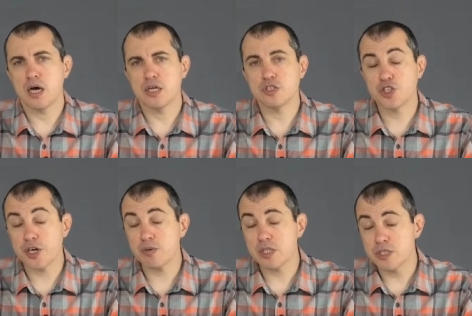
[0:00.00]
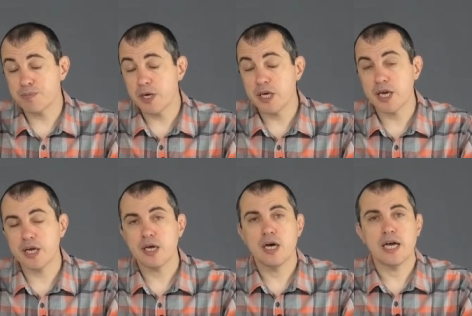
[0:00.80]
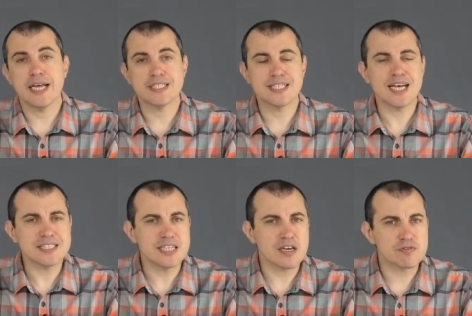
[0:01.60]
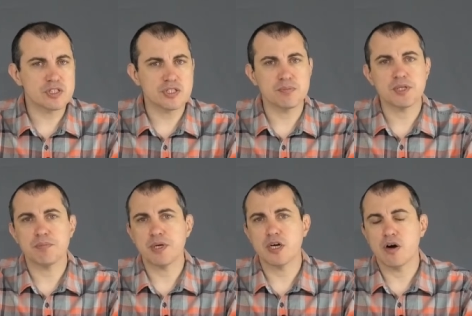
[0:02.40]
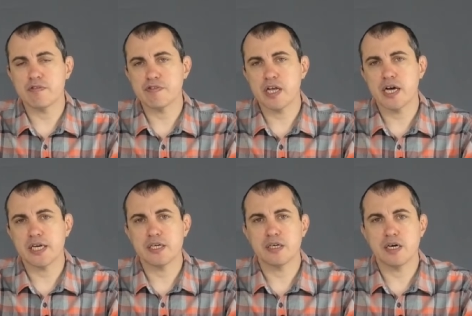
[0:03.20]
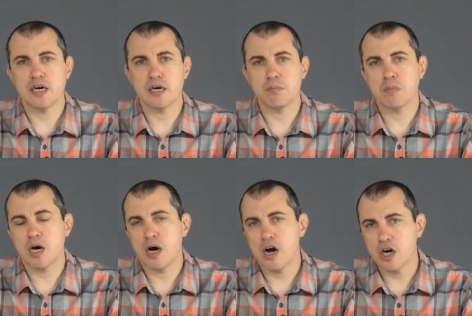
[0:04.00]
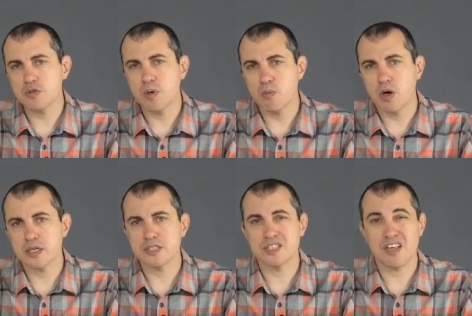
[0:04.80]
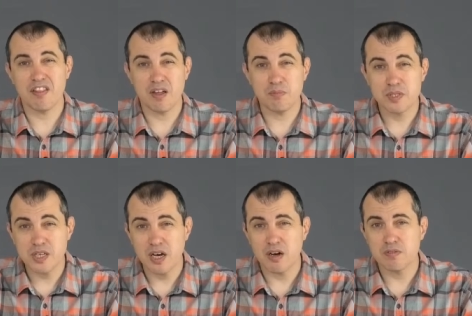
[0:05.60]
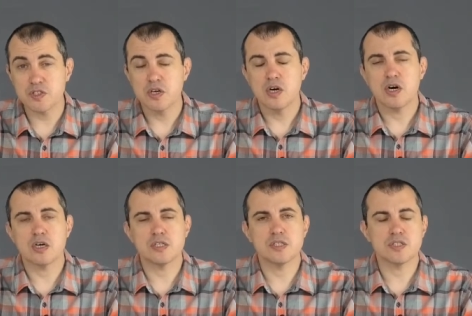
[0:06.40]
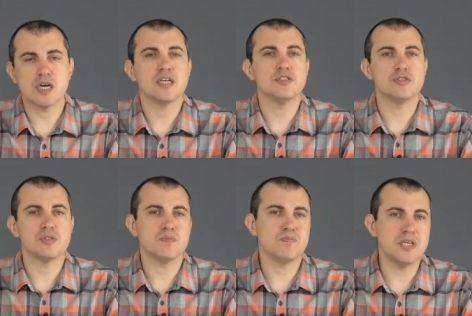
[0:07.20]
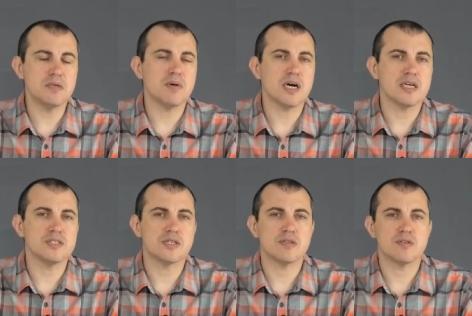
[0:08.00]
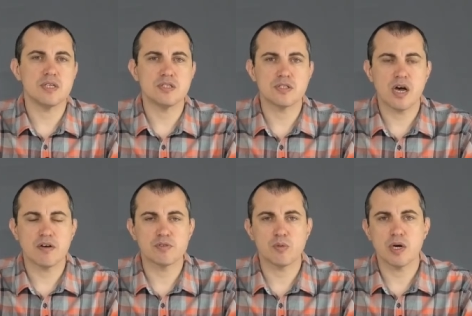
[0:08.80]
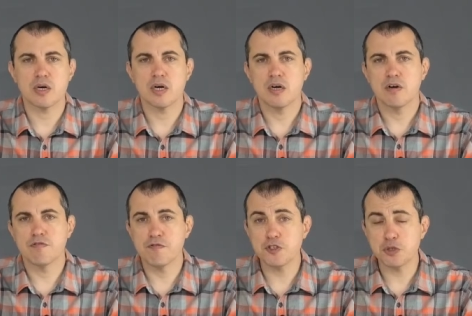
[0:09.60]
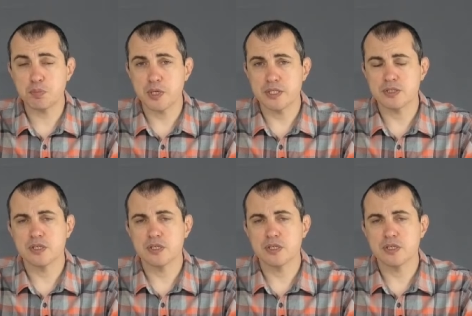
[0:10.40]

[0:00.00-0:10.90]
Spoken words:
Generally speaking, it's not enough to simply be offline. Hardware wallets themselves are designed to minimize the software footprint